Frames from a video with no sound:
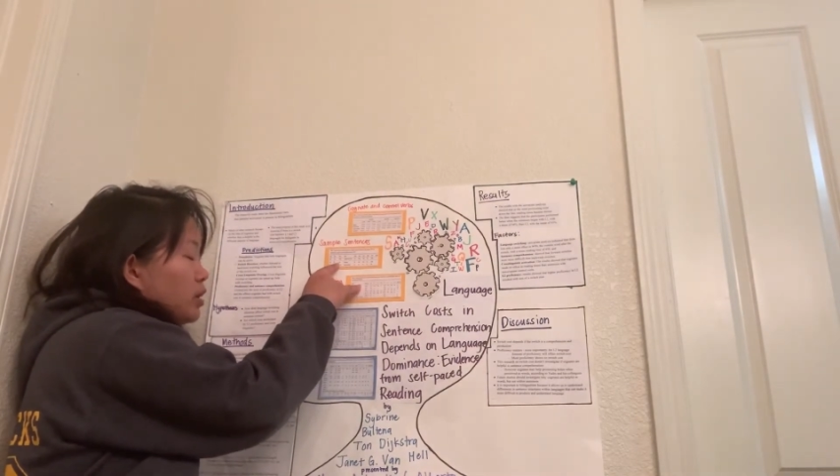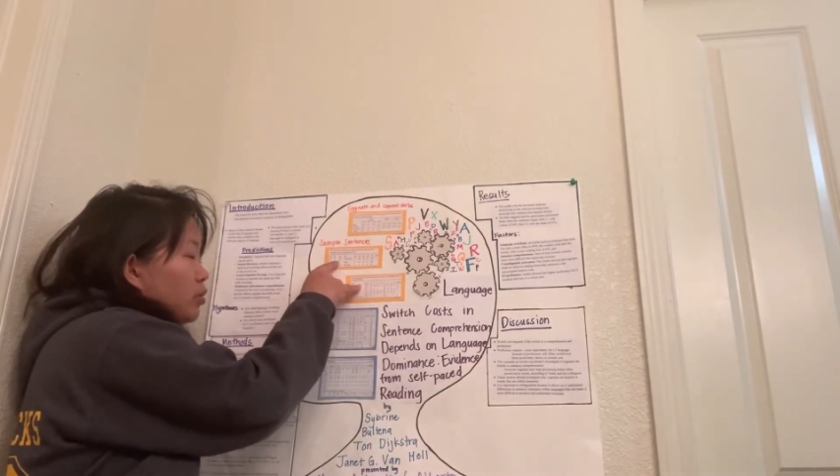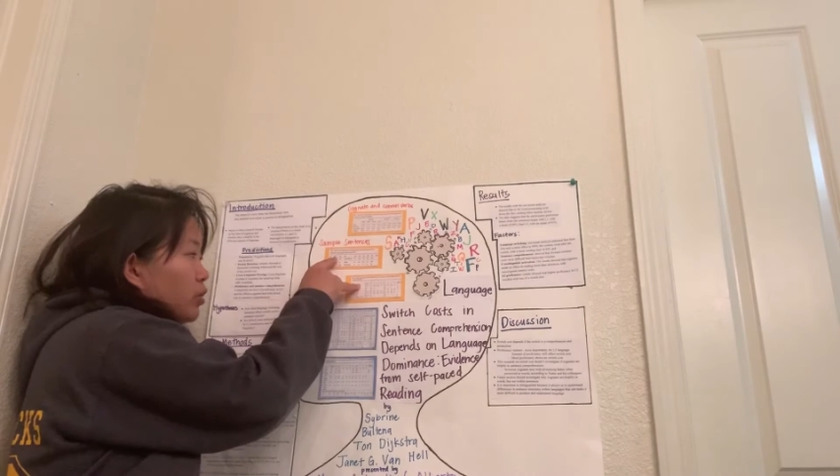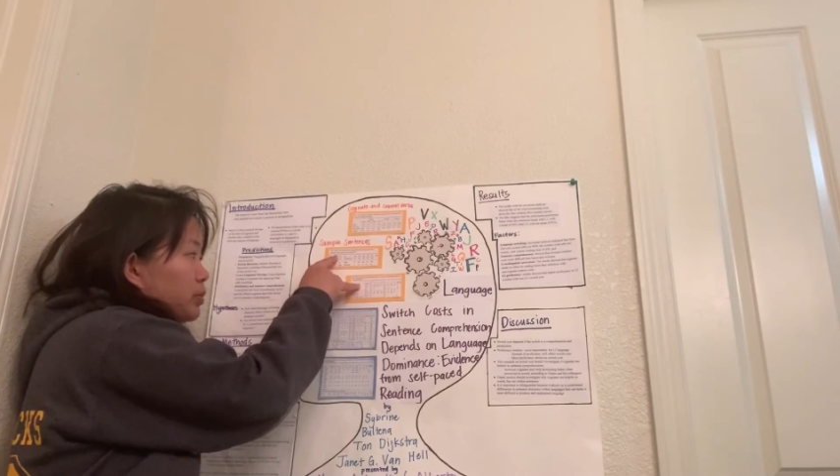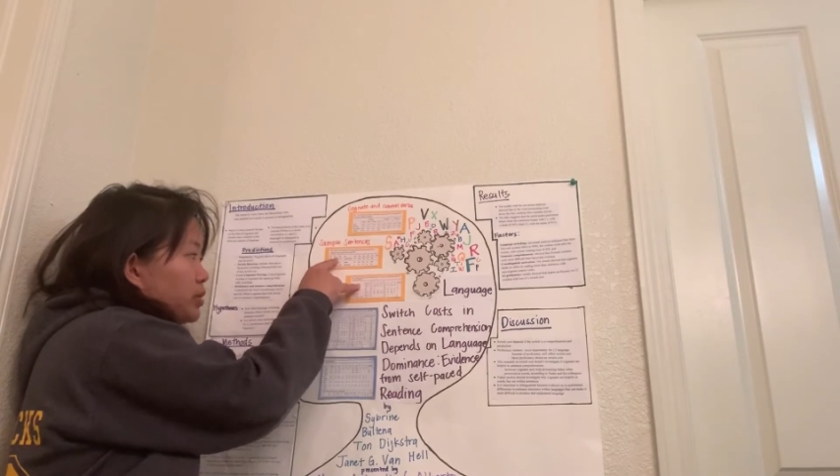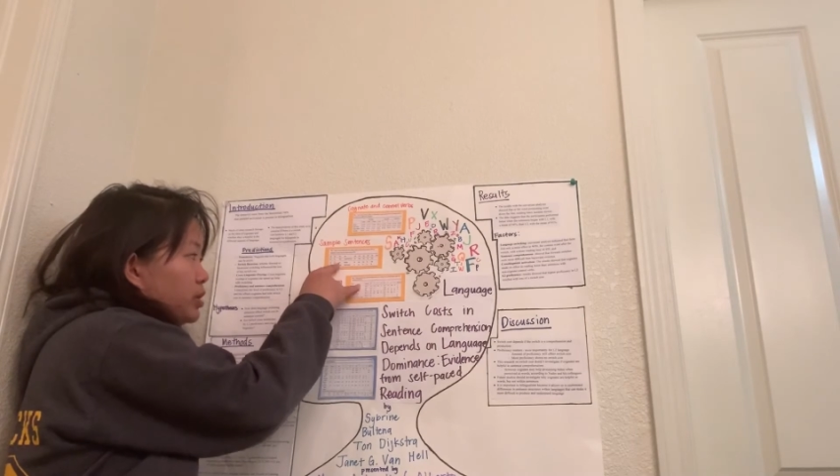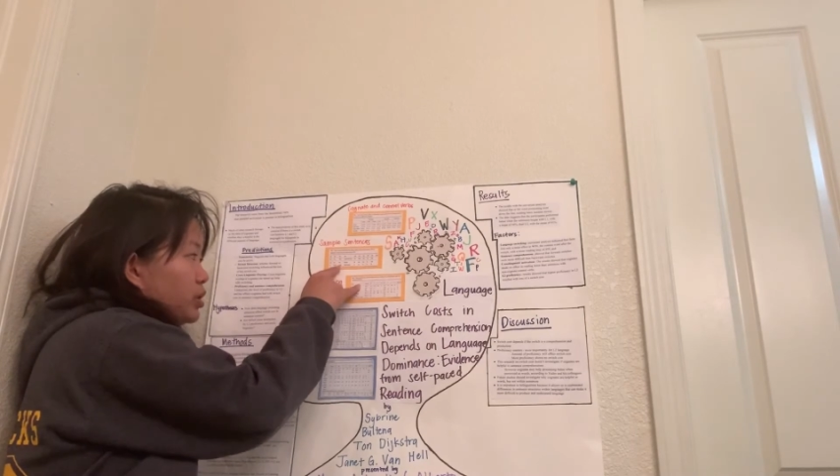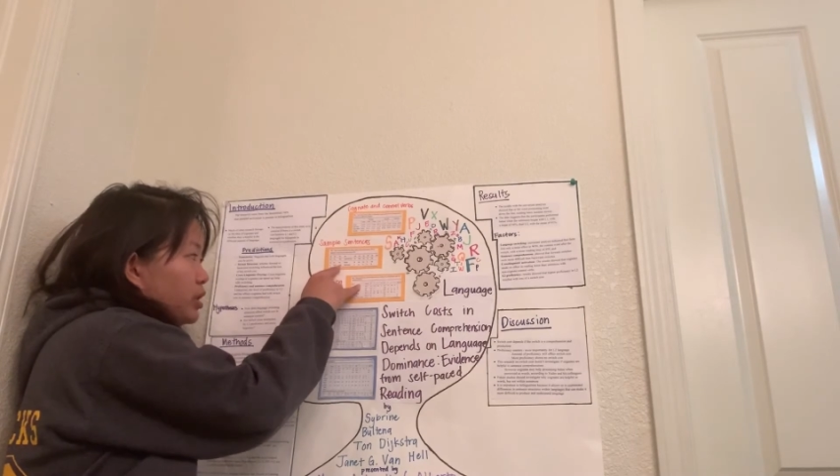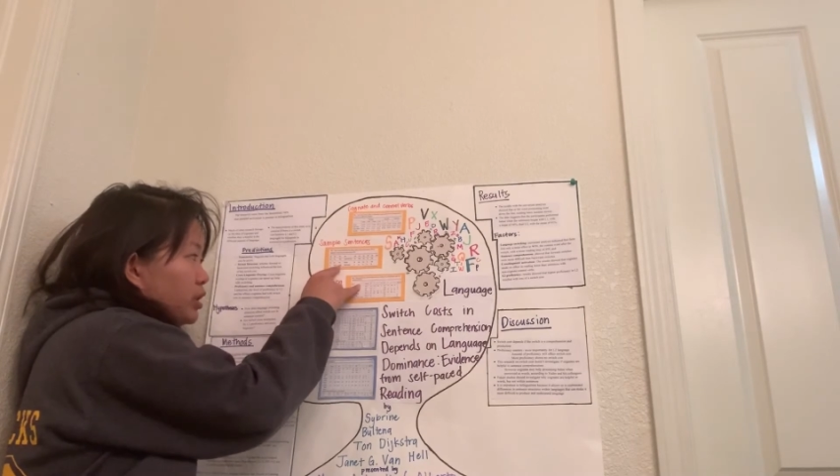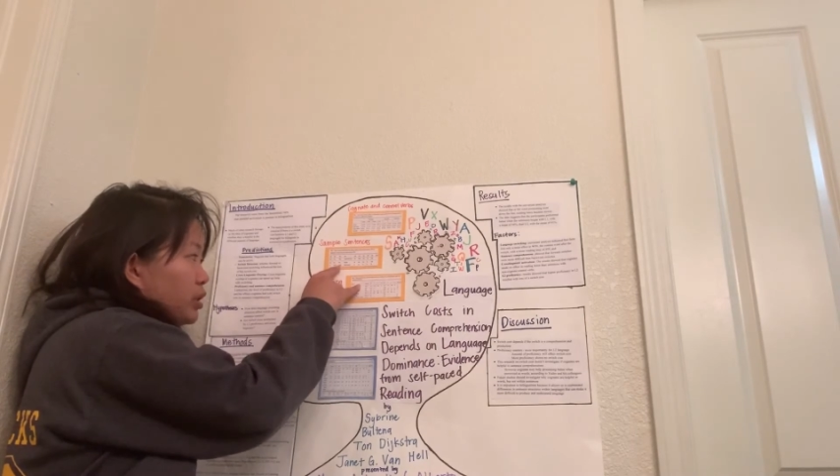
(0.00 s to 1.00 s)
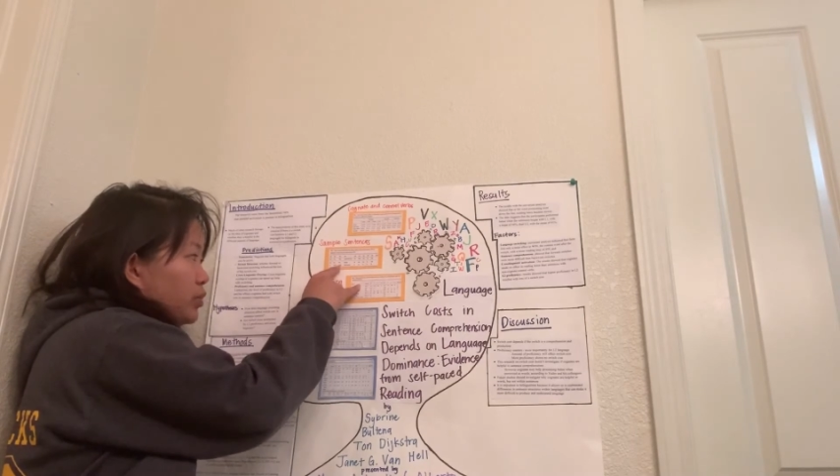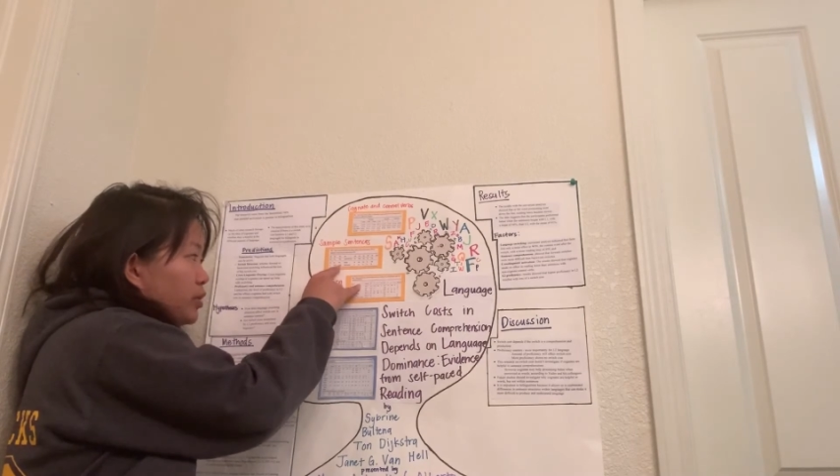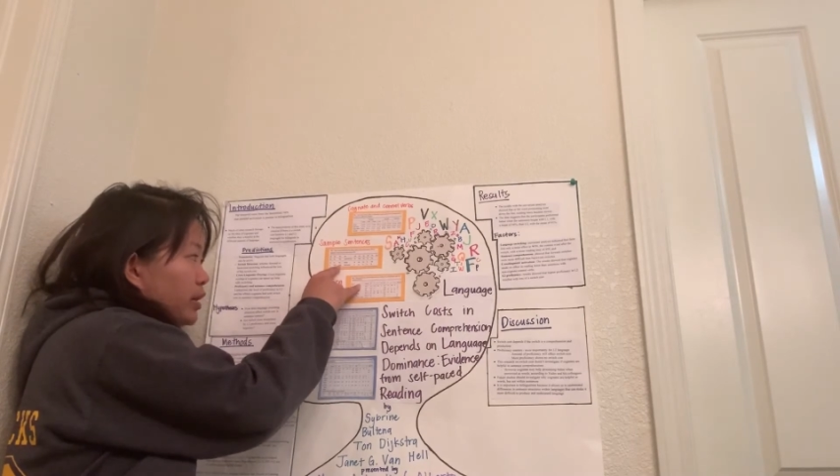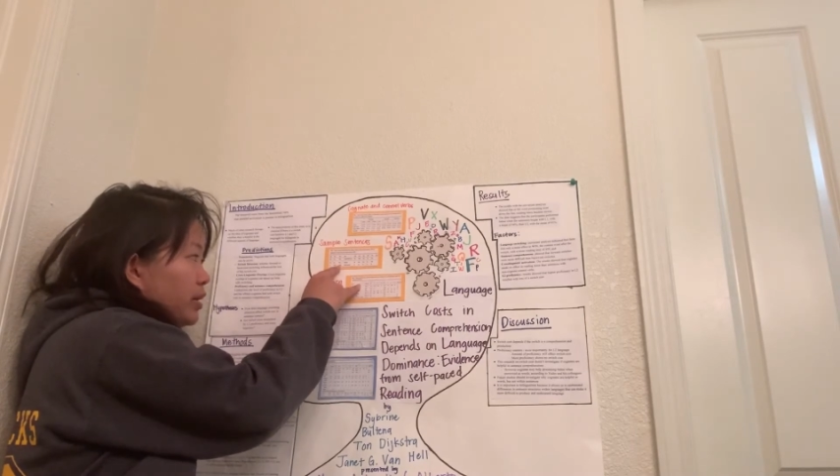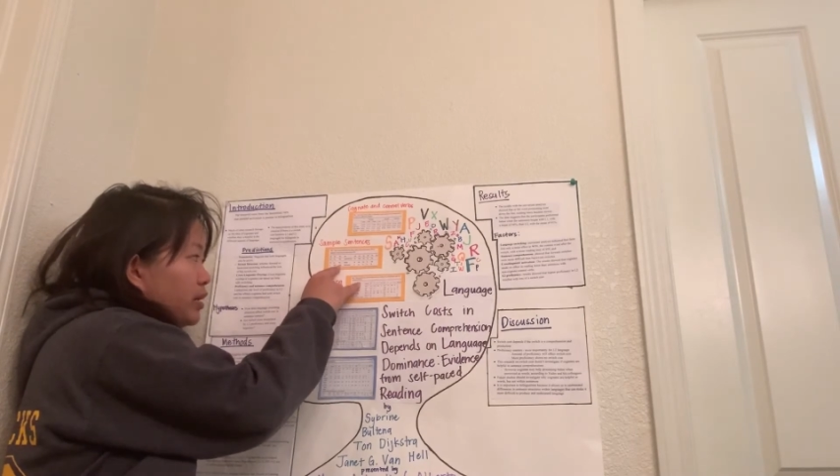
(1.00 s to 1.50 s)
word positioning
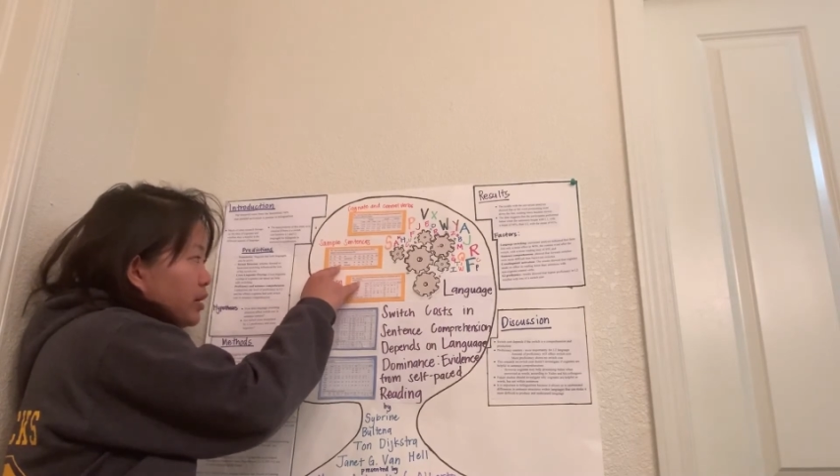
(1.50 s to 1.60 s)
3,